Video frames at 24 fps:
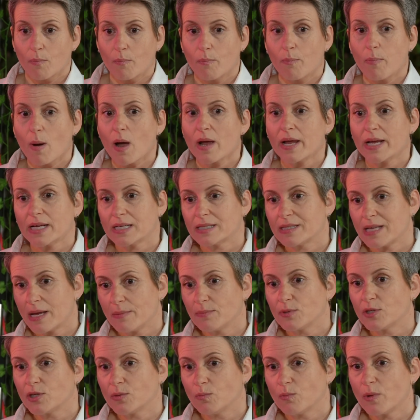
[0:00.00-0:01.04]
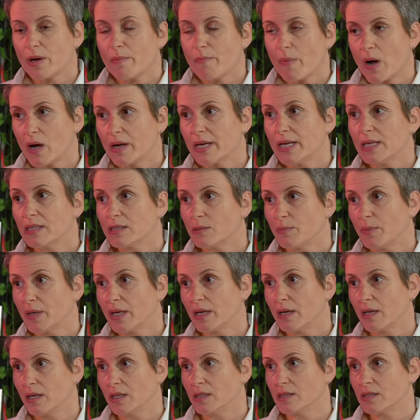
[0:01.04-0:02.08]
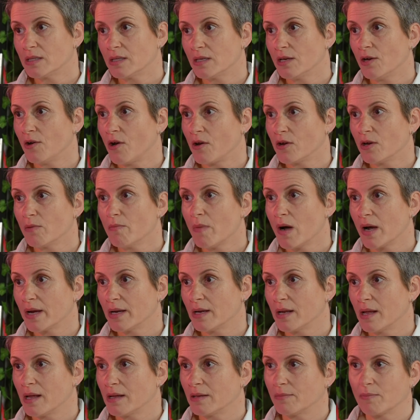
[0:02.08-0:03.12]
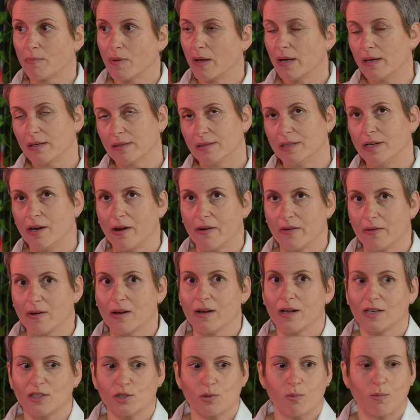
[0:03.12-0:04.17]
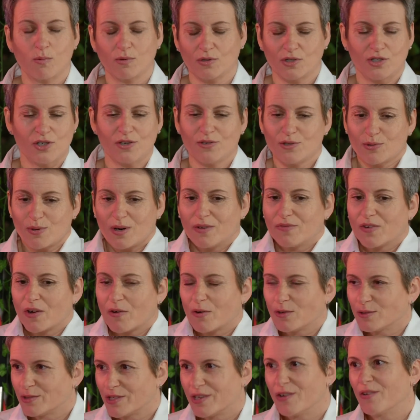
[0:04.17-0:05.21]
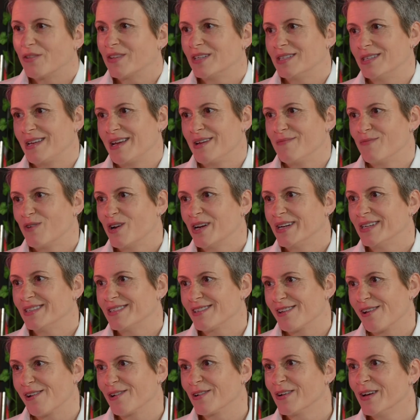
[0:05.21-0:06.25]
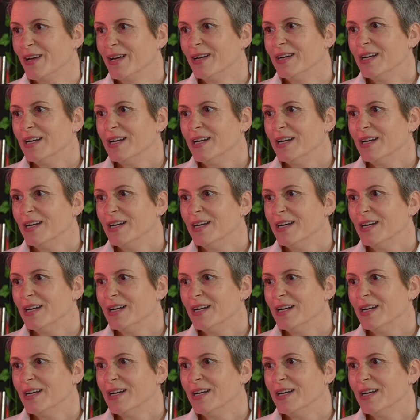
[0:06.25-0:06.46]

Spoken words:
By exception, we might, because, you know, 2 12-year-olds are not the same, right? So